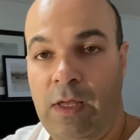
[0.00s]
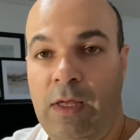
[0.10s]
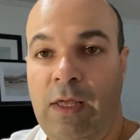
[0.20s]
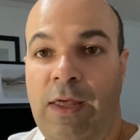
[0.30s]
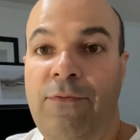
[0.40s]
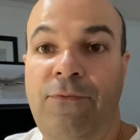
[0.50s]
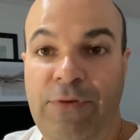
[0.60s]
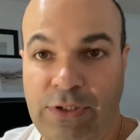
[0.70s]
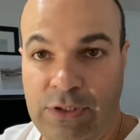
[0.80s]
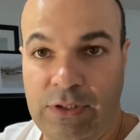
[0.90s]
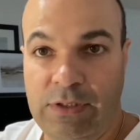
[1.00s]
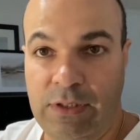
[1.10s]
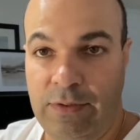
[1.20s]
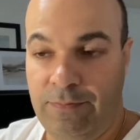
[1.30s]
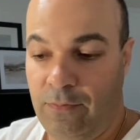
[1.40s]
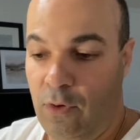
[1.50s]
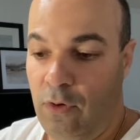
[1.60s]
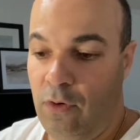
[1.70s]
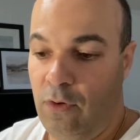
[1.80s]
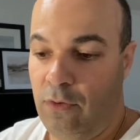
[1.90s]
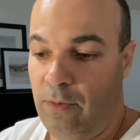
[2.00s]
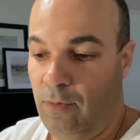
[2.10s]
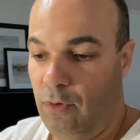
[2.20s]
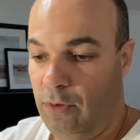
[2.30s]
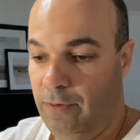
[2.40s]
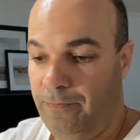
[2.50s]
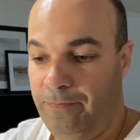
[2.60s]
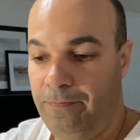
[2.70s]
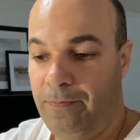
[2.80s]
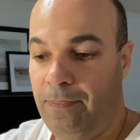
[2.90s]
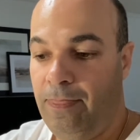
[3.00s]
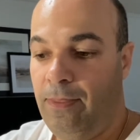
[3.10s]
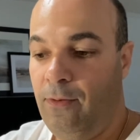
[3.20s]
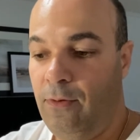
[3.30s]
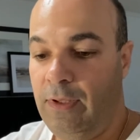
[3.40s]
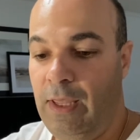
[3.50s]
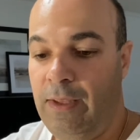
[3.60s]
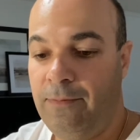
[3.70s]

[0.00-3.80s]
efficiency on the boiler, okay?